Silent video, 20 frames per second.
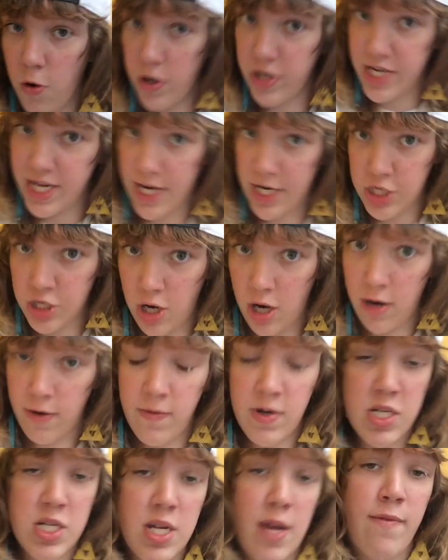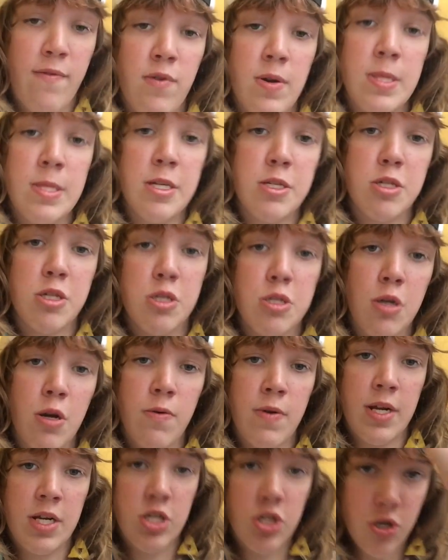or TikTok, whichever one this is
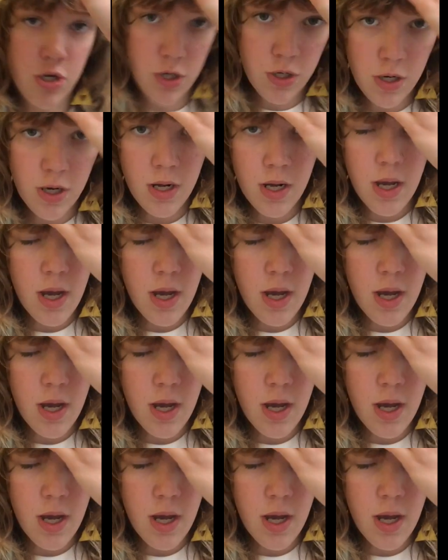going to.